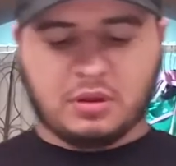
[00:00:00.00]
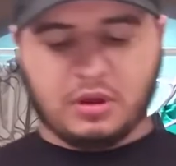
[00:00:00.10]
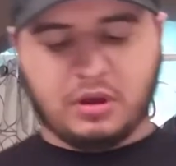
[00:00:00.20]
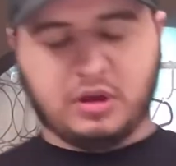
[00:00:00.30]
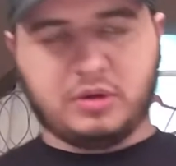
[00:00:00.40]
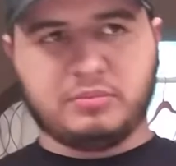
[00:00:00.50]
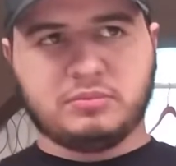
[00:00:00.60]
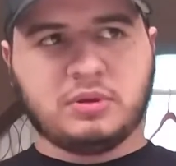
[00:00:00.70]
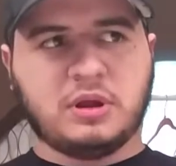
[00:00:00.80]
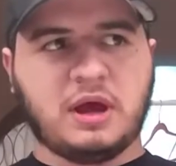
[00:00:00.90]

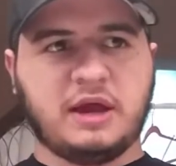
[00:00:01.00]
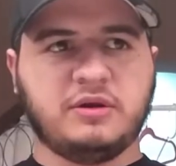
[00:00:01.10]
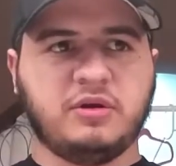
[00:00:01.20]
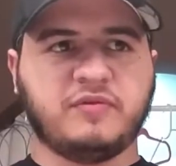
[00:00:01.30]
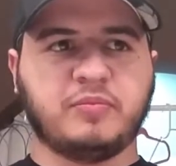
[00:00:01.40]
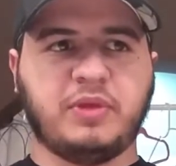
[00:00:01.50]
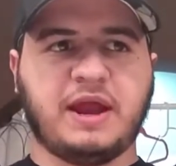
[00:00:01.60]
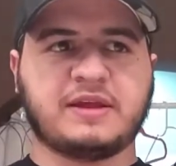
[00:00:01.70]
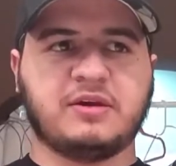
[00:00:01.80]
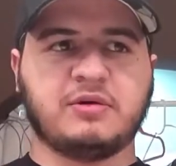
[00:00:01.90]
I do know for
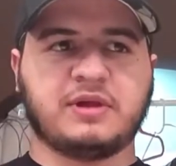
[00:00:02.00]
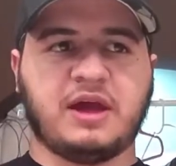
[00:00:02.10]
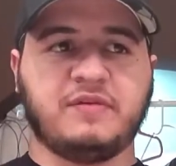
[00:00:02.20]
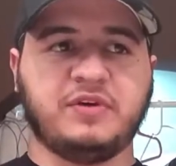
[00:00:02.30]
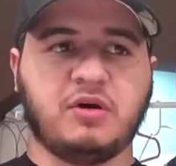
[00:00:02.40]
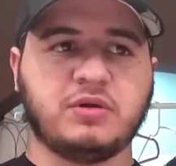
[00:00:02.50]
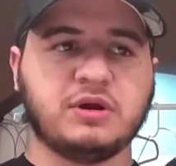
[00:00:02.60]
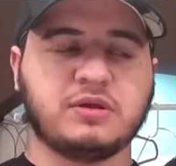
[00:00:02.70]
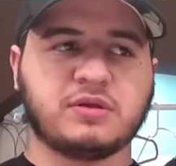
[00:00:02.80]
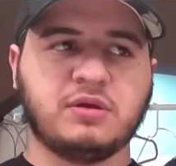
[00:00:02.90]
Black Series they have
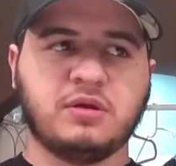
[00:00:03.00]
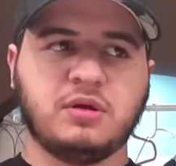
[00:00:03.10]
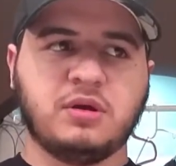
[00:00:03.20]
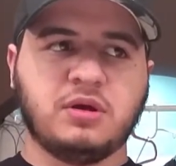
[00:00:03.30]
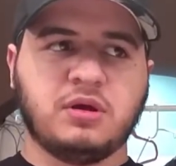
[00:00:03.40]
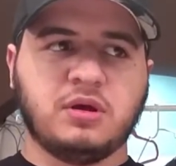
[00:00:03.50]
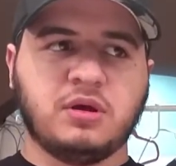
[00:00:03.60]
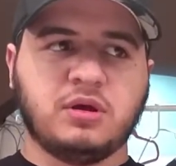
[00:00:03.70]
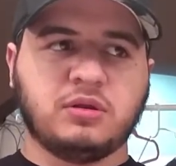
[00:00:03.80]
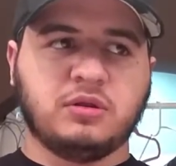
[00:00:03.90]
Yoda's,
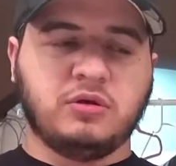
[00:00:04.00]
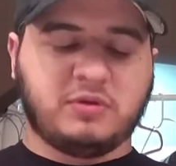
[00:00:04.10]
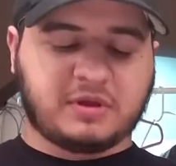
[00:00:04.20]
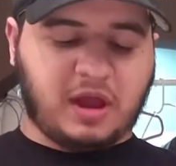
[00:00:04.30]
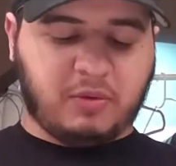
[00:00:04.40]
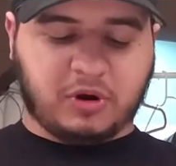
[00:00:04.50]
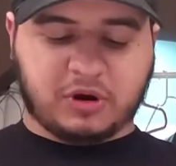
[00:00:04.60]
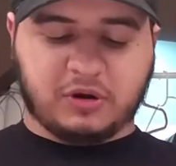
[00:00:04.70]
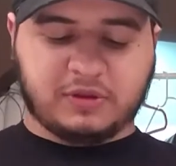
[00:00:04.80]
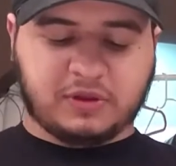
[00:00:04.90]
Luke
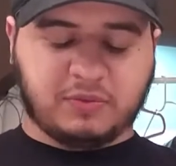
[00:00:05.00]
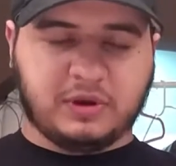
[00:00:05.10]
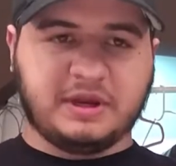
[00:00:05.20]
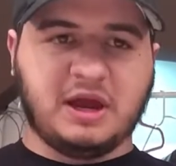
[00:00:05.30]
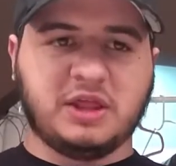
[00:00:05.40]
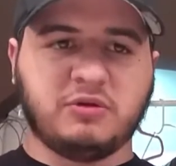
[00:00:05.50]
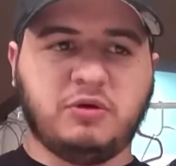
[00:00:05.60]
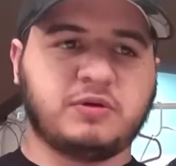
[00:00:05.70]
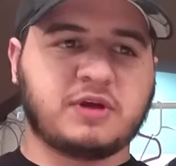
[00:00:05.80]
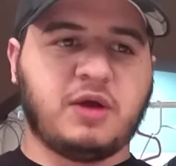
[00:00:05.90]
Skywalker's this one, the other
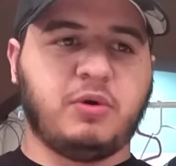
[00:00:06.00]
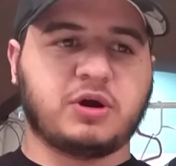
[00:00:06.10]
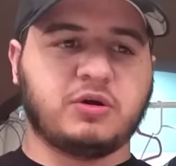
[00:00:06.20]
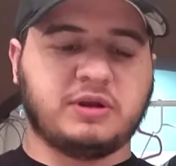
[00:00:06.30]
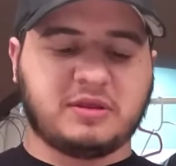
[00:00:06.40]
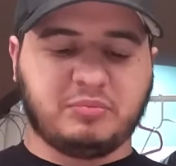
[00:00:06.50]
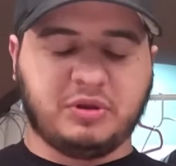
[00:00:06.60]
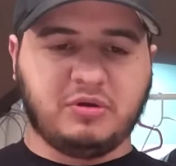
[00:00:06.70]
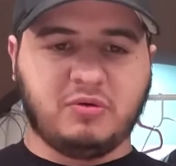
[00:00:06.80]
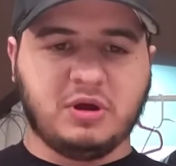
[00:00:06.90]
Luke Skywalker this
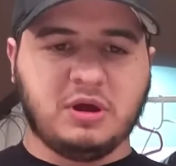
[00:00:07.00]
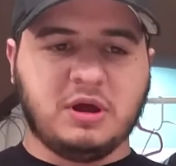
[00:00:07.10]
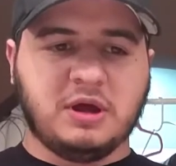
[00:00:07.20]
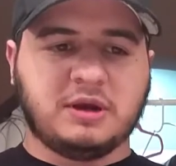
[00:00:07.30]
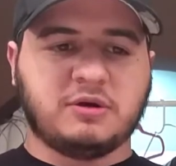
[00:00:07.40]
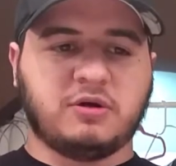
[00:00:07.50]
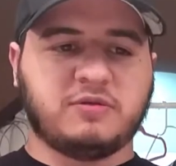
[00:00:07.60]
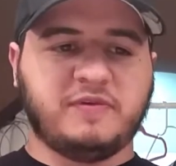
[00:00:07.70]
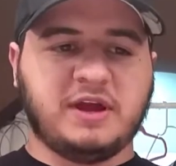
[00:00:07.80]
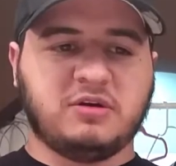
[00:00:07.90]
blue,
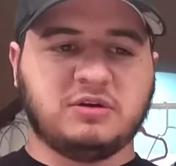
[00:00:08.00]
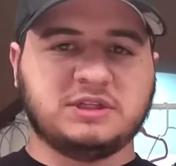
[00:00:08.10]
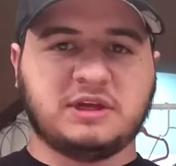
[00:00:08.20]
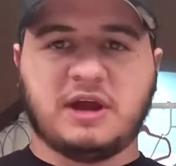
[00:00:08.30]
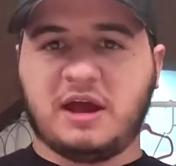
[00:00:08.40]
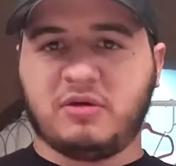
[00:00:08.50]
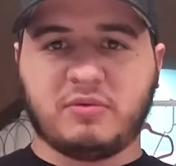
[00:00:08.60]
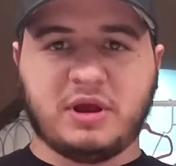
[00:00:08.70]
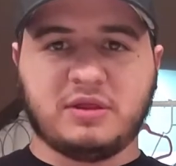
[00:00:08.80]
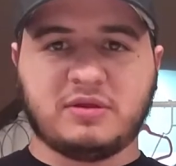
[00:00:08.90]
Darth Vader's, and Kylo
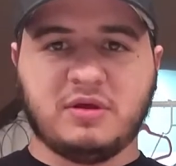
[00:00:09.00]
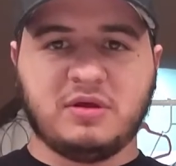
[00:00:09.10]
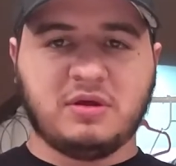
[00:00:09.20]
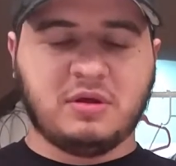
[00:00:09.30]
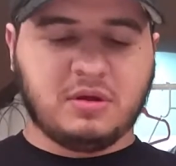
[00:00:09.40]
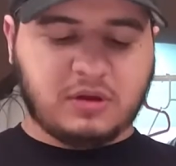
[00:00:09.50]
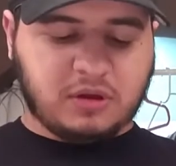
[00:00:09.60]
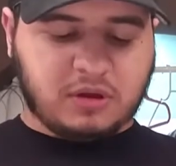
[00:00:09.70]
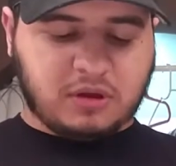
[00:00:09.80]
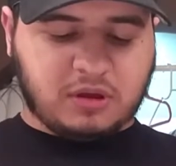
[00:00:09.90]
Ren's.
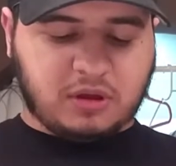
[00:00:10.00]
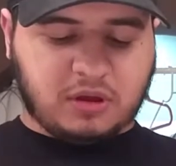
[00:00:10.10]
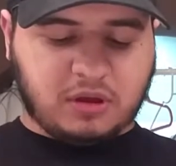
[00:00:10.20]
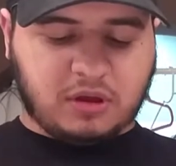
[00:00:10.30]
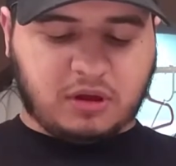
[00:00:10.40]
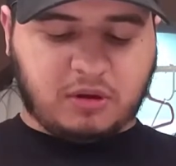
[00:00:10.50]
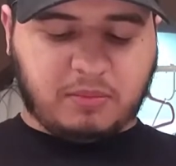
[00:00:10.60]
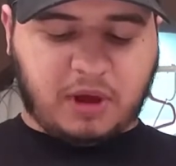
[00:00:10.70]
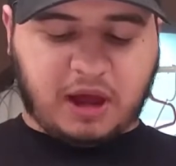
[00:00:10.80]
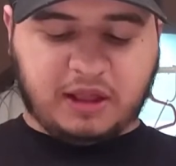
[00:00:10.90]

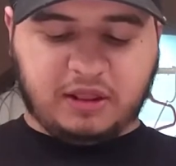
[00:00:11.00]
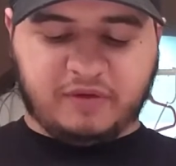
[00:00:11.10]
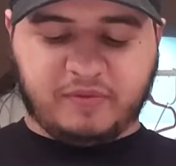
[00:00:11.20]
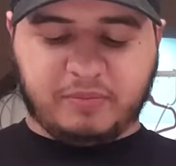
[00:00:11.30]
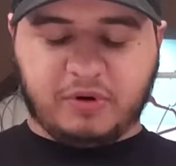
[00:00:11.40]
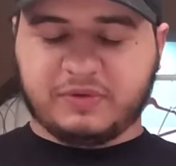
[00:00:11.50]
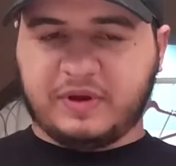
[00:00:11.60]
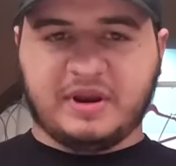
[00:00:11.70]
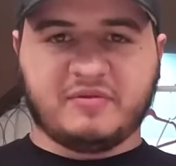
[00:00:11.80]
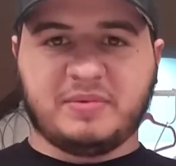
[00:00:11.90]
I love them both.
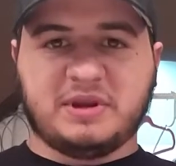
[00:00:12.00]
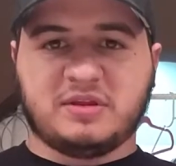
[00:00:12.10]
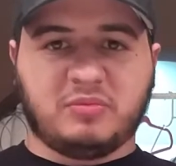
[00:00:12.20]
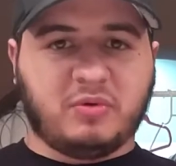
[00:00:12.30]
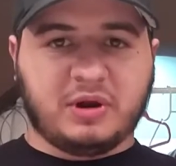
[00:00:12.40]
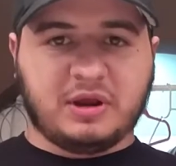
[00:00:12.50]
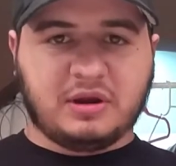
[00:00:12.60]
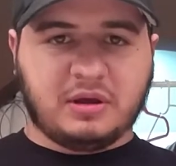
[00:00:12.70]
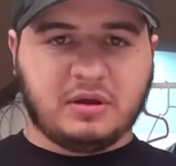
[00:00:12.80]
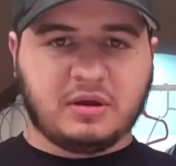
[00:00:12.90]
I've never been
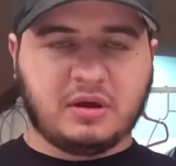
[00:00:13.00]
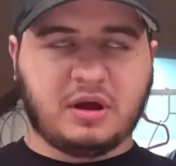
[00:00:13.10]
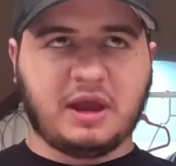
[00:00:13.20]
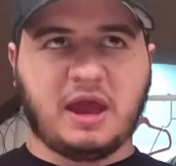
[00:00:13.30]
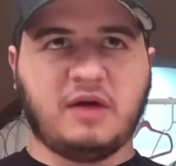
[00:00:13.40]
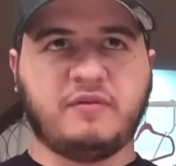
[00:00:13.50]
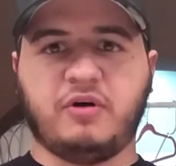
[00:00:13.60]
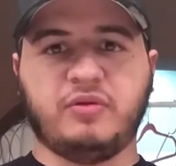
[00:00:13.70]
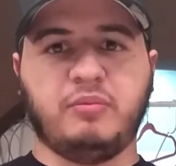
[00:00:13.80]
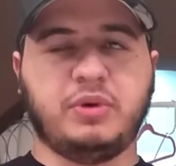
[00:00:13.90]
disappointed. I have
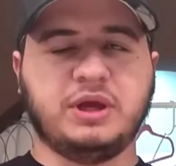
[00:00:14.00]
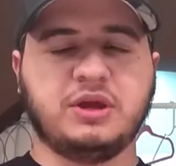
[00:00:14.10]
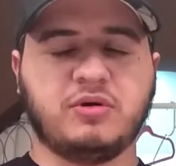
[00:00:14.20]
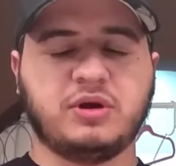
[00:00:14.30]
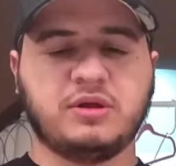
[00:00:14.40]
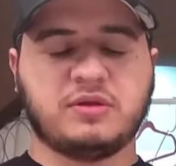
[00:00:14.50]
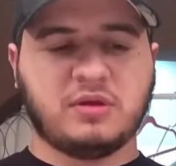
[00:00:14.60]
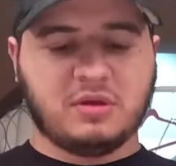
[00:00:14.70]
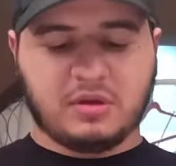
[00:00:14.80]
all them but Yoda's.